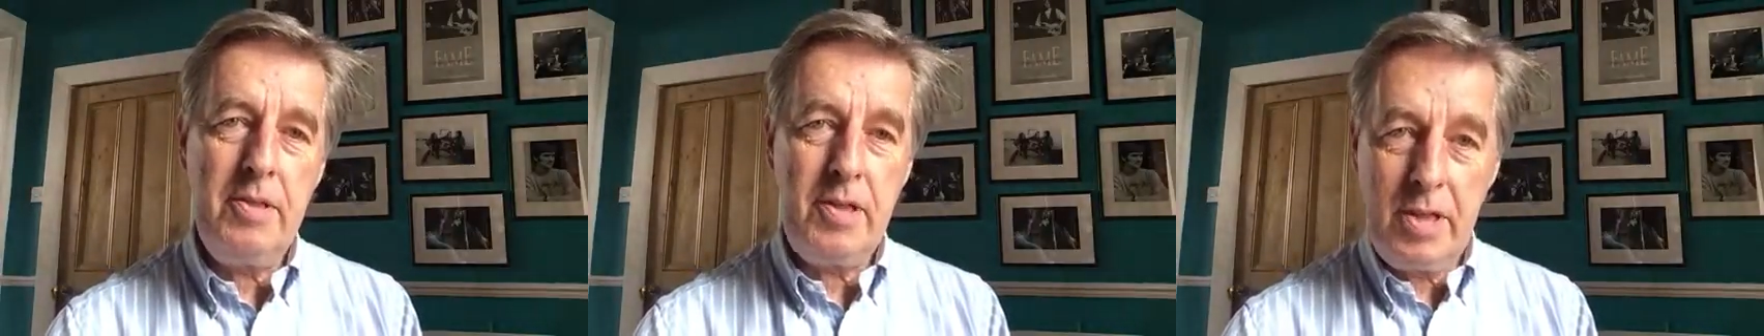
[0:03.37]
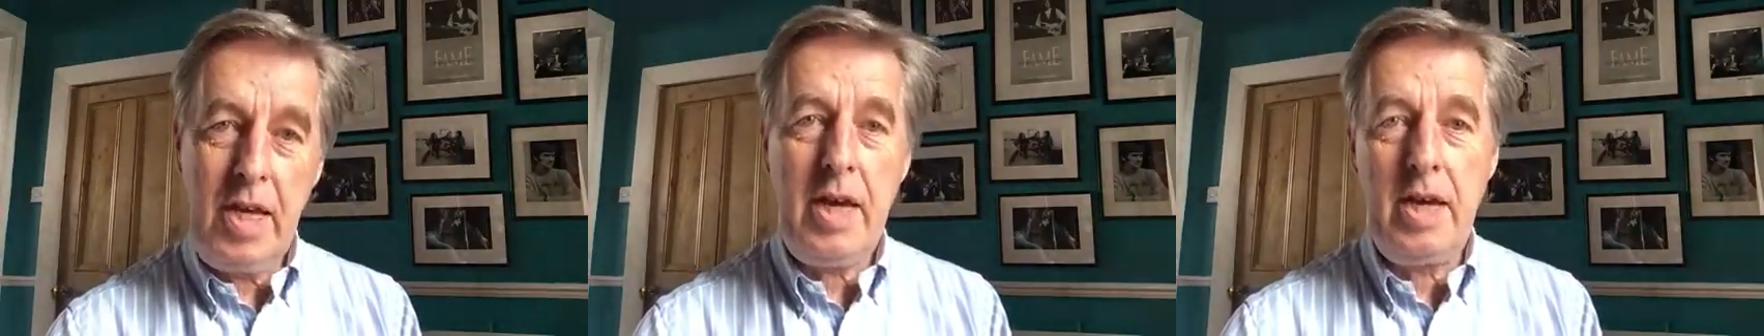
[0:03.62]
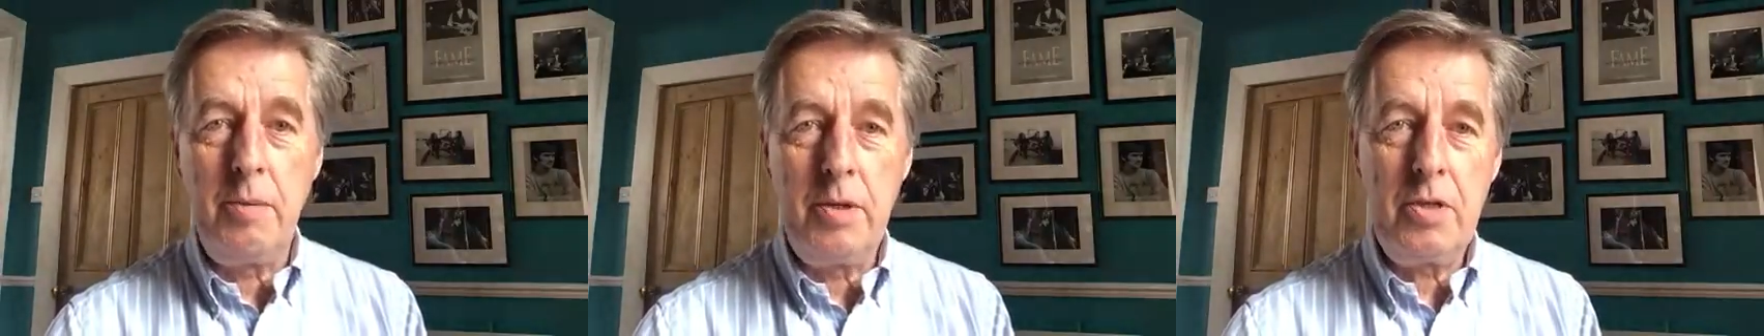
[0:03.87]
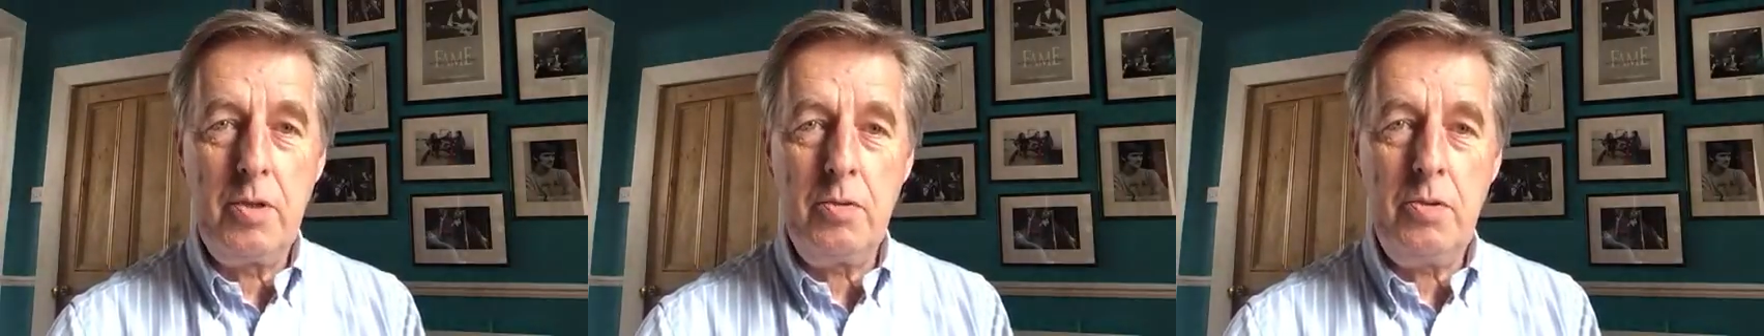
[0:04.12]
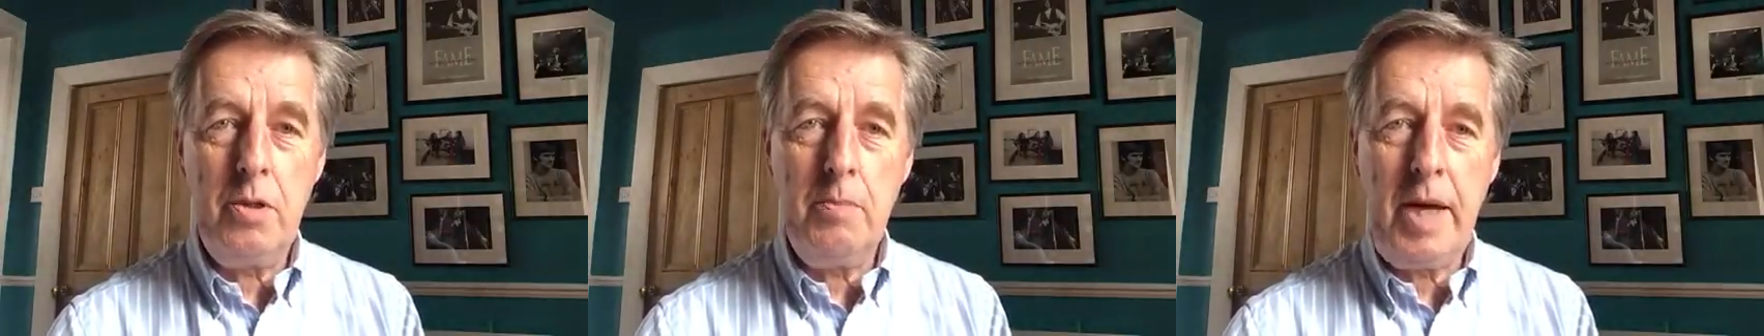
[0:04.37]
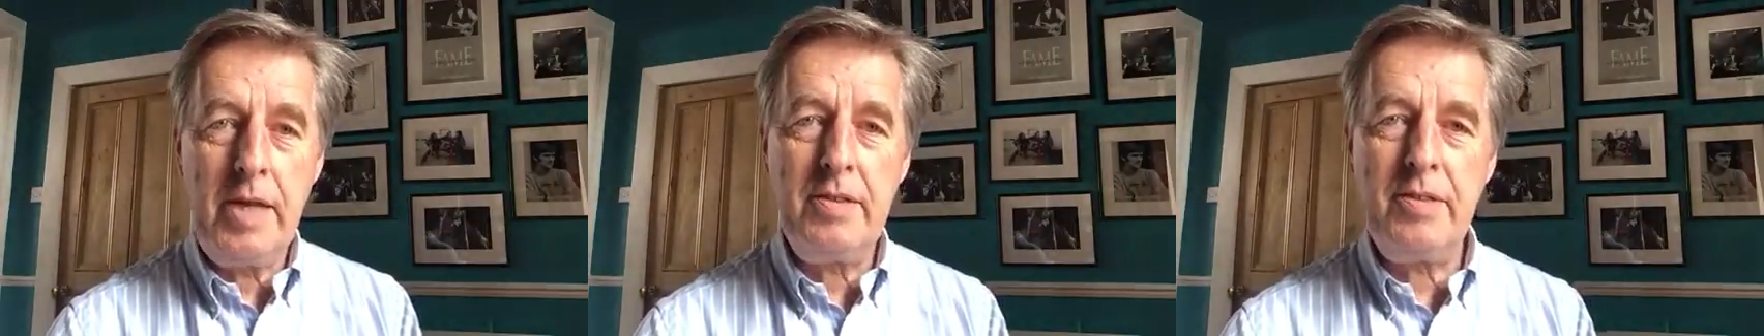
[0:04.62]
Today I want to talk to you
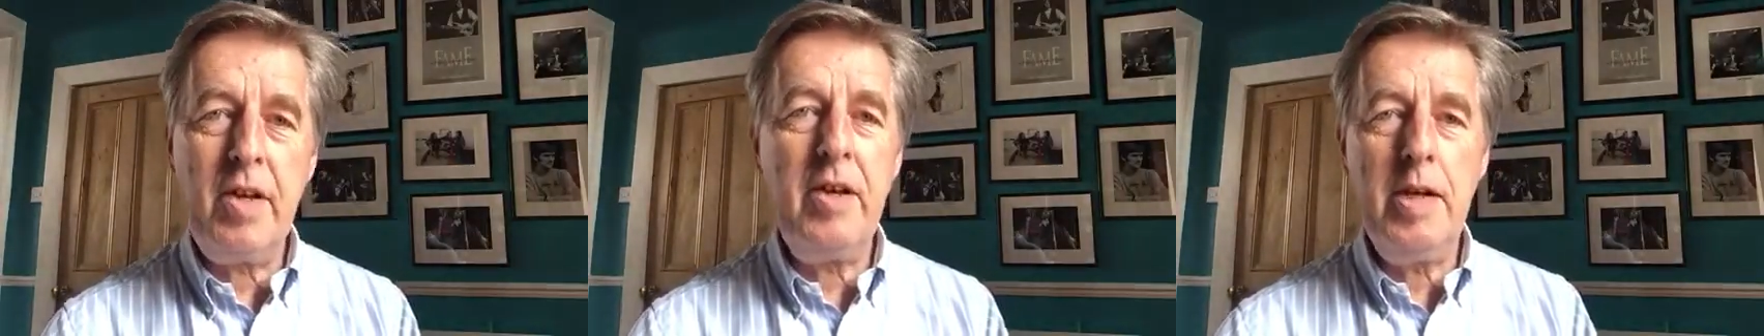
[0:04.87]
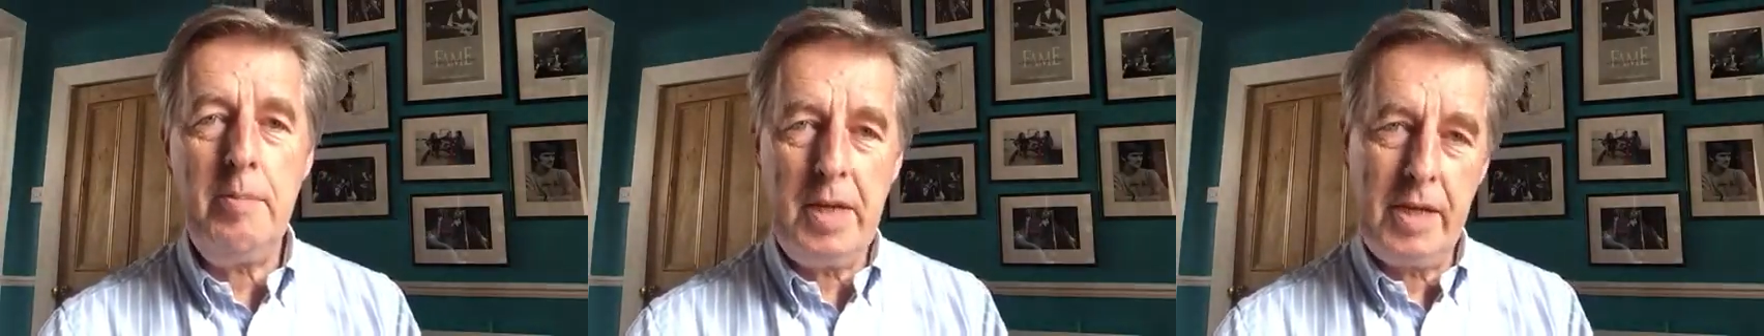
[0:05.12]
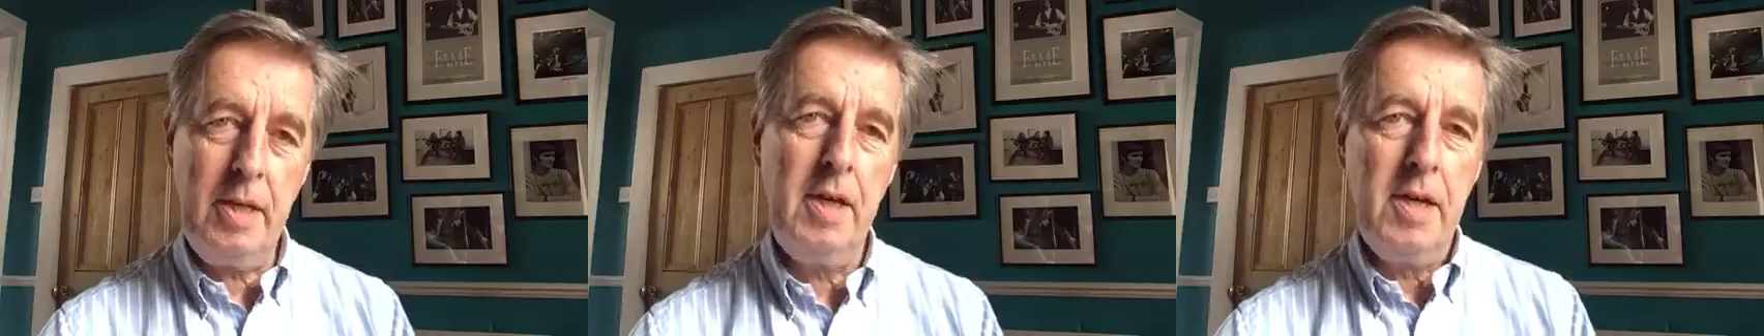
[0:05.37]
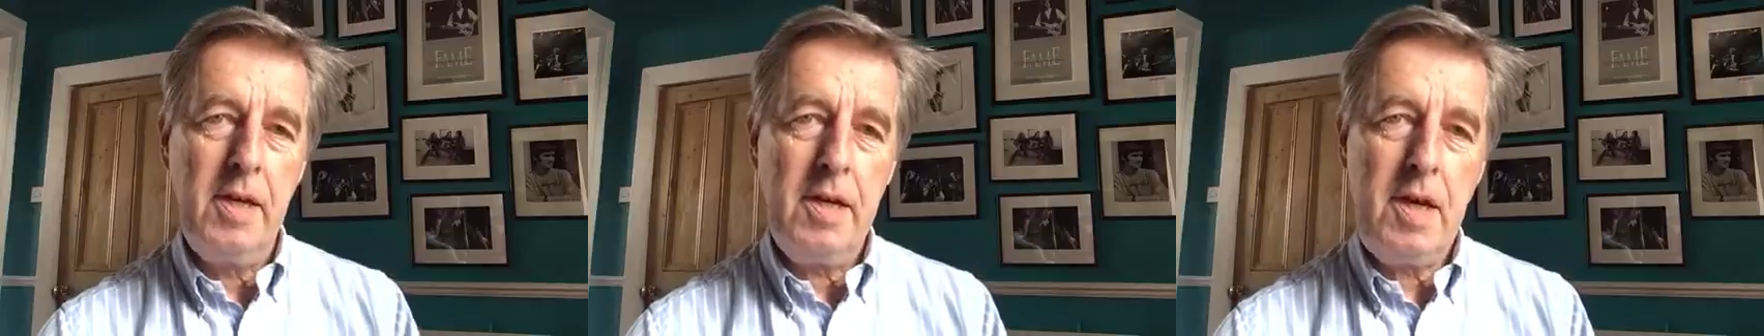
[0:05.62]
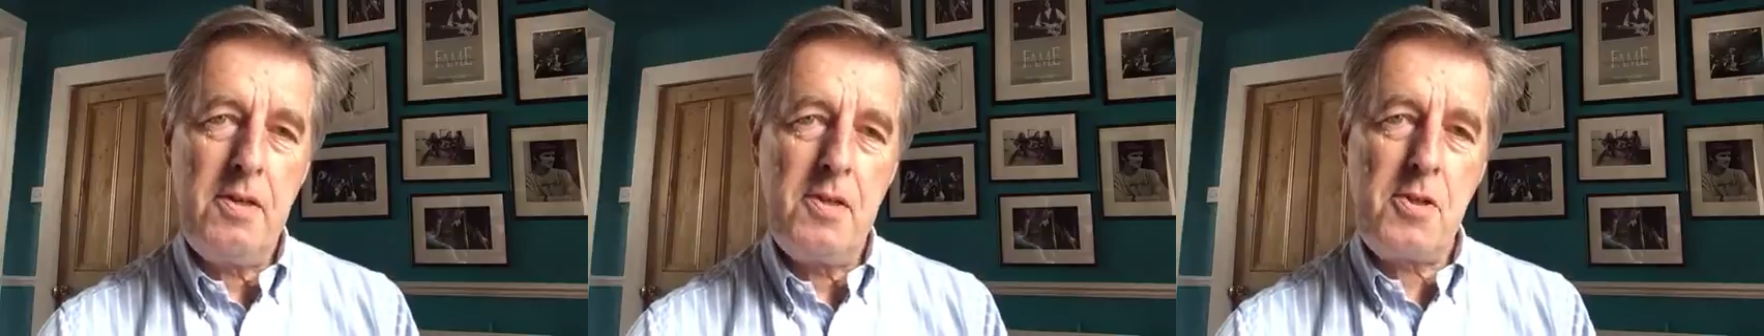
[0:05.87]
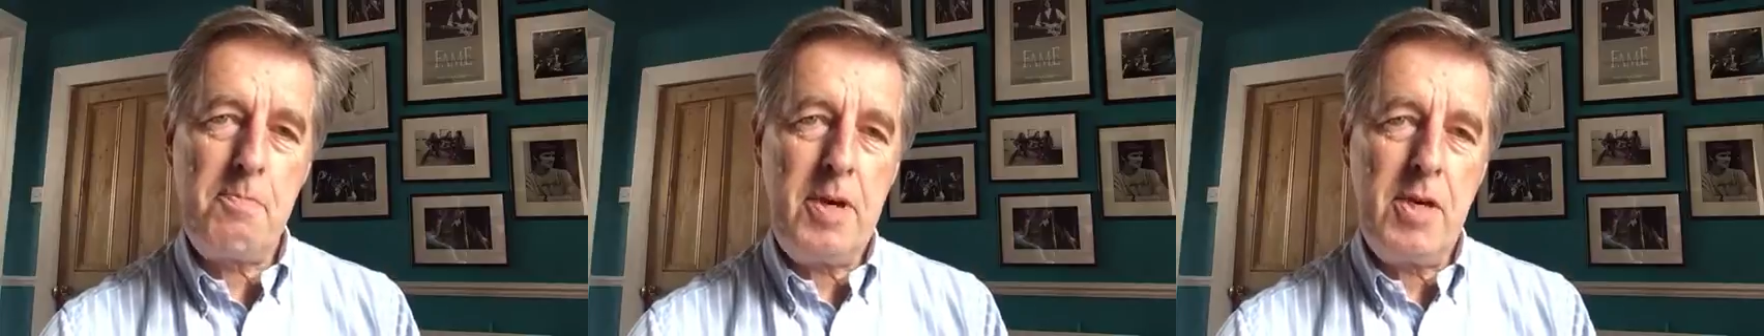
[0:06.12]
about timing in
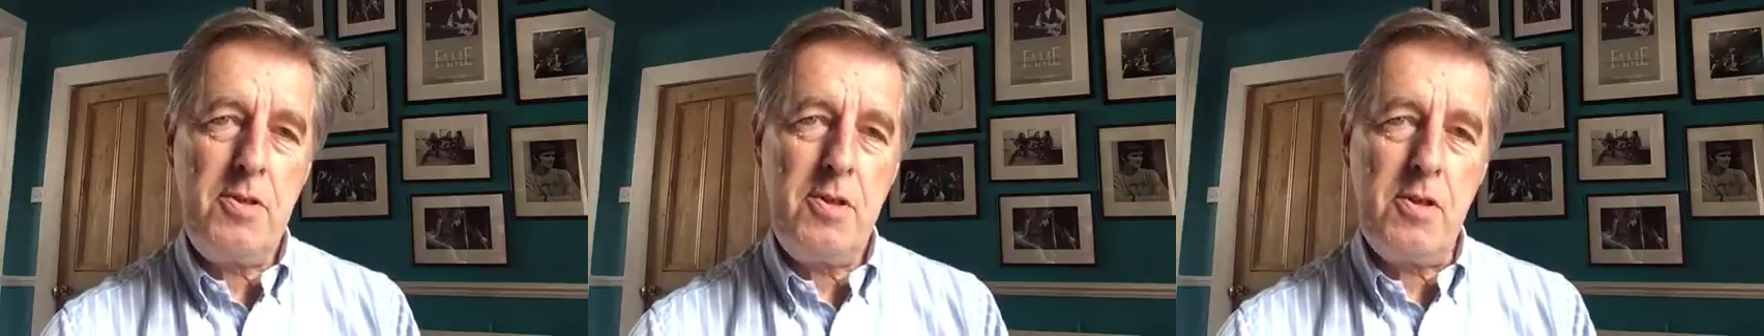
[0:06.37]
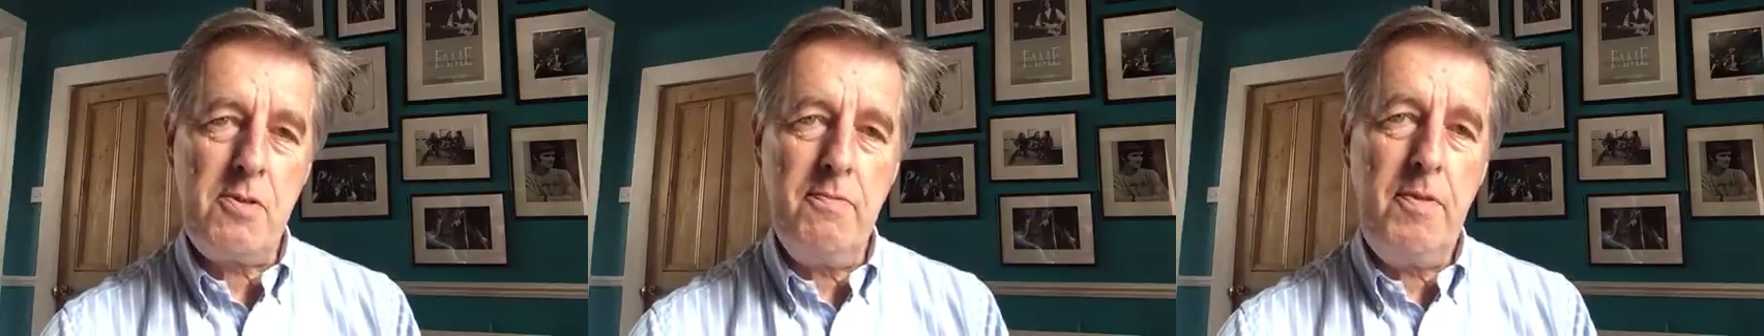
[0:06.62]
speeches.